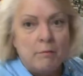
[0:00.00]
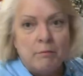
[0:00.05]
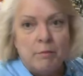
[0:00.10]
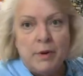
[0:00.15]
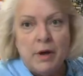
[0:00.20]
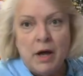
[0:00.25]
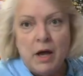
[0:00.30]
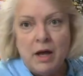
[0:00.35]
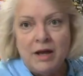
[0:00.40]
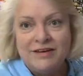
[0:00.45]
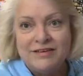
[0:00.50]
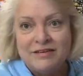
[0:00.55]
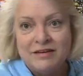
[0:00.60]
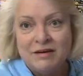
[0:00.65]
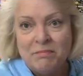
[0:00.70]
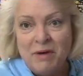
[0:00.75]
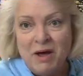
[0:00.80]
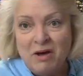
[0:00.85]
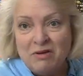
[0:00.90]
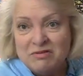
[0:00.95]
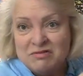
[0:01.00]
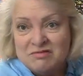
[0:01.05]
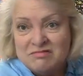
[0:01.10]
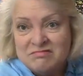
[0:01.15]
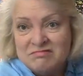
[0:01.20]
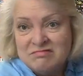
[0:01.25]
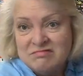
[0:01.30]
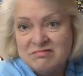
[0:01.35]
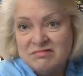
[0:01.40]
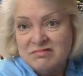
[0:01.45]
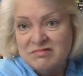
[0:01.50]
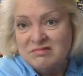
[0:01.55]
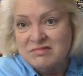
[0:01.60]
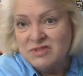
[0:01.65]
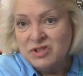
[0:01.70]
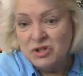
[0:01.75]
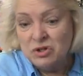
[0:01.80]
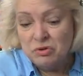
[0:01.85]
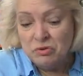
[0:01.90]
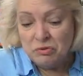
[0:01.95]
but about
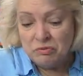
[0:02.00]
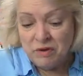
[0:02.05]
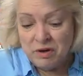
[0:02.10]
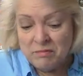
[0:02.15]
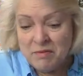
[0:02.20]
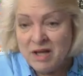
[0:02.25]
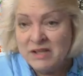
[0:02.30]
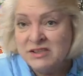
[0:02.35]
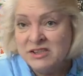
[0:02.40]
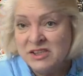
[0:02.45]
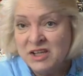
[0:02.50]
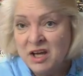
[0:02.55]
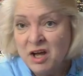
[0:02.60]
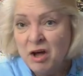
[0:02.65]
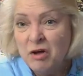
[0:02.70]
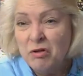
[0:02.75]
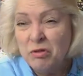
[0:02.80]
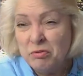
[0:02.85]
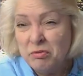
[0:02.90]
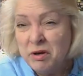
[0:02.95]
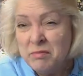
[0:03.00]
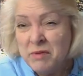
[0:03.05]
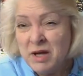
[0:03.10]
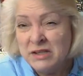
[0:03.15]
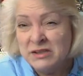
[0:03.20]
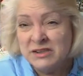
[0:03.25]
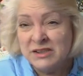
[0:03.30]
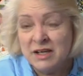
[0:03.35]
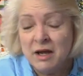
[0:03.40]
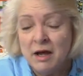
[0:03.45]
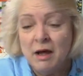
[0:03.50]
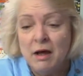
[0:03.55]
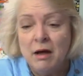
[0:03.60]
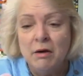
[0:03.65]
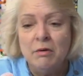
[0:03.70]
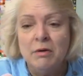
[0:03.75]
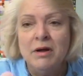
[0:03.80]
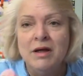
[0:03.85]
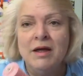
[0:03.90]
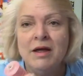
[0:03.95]
two, three months ago, three months
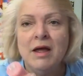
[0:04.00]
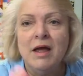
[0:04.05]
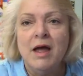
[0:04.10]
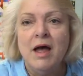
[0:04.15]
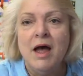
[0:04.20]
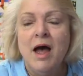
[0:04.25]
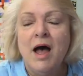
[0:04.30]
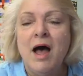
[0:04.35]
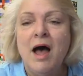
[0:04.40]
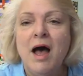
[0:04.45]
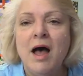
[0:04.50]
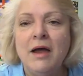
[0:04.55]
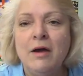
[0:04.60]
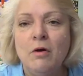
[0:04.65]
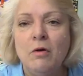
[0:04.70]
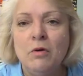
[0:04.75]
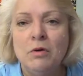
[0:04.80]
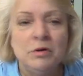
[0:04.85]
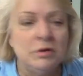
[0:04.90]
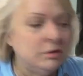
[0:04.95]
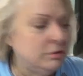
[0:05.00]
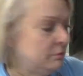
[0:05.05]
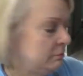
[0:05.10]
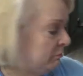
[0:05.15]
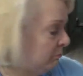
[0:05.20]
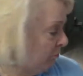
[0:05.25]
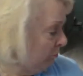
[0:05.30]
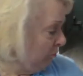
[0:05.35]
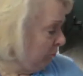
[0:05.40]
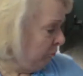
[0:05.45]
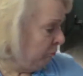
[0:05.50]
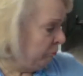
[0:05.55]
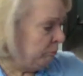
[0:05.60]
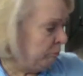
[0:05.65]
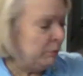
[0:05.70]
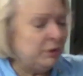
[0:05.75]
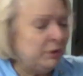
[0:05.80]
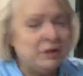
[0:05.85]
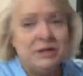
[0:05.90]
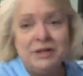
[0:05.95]
ago, I ordered,
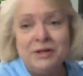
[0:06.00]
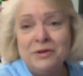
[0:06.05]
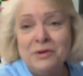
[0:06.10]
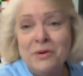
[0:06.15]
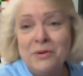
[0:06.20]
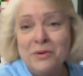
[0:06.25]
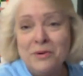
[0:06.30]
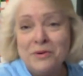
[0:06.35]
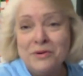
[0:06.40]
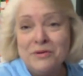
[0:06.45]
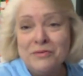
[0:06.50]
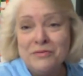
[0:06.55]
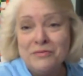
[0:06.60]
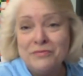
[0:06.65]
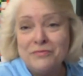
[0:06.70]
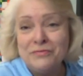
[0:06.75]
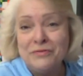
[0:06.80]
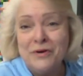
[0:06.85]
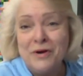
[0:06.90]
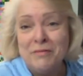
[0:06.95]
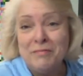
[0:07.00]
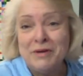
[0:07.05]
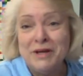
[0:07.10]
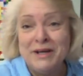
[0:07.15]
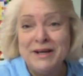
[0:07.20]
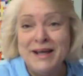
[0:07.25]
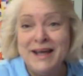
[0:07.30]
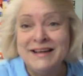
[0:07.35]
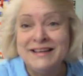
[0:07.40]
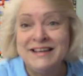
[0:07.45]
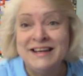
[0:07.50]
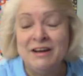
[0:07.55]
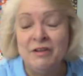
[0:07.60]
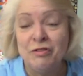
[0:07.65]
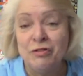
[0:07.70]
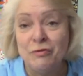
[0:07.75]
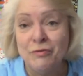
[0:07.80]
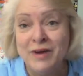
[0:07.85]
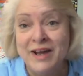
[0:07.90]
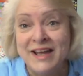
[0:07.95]
put in an order from Connecting
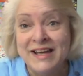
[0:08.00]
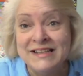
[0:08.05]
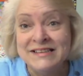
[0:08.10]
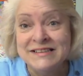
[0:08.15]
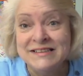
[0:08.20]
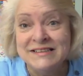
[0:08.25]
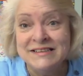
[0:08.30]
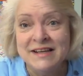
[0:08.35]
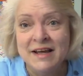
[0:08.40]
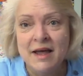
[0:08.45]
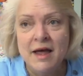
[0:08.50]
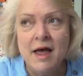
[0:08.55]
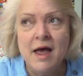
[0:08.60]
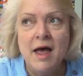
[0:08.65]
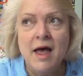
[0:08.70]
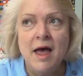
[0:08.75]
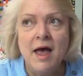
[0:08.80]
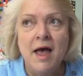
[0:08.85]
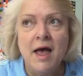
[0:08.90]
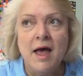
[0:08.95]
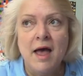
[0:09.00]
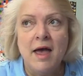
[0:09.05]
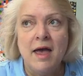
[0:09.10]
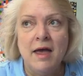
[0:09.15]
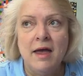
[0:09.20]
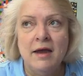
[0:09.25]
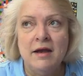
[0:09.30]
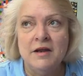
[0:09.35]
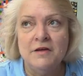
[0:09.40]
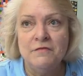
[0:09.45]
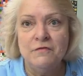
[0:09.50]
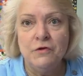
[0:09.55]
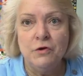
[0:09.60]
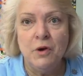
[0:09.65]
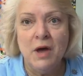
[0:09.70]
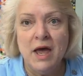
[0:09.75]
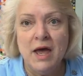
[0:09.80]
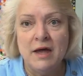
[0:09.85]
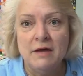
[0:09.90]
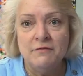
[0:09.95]
Threads. And if you
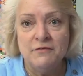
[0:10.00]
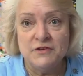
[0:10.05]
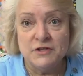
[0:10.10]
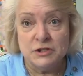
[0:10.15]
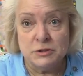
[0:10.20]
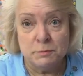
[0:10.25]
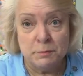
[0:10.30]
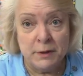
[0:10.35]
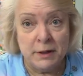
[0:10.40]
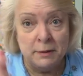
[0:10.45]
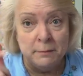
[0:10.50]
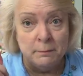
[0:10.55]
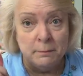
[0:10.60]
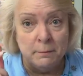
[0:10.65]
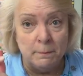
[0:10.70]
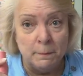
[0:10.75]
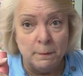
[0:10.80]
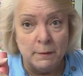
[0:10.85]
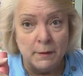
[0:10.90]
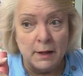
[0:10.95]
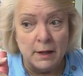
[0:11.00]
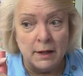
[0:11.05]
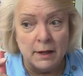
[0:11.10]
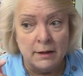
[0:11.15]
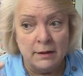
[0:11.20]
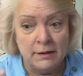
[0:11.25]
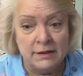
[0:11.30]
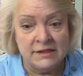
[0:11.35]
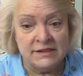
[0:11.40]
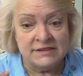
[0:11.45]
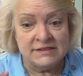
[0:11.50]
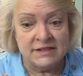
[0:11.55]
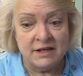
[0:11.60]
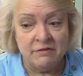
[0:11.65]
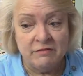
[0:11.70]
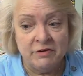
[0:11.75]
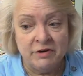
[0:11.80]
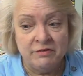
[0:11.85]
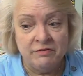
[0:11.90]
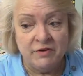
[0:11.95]
had, if you spent at least
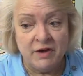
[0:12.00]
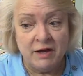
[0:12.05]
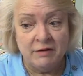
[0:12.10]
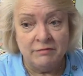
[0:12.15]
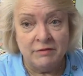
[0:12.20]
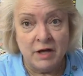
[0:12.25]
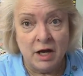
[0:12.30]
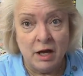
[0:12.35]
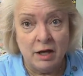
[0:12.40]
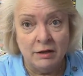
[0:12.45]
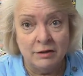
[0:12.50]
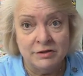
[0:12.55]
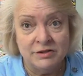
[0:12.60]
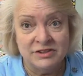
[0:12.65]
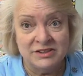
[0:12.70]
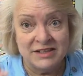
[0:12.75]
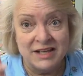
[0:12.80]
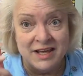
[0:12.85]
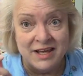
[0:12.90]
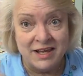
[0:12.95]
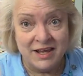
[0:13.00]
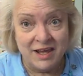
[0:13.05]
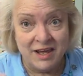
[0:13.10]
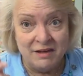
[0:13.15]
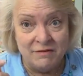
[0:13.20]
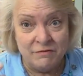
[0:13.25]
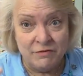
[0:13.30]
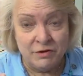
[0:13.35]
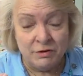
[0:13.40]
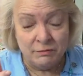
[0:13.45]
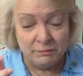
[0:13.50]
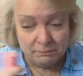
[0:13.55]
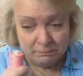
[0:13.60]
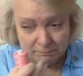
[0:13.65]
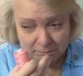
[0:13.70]
$75, they gave you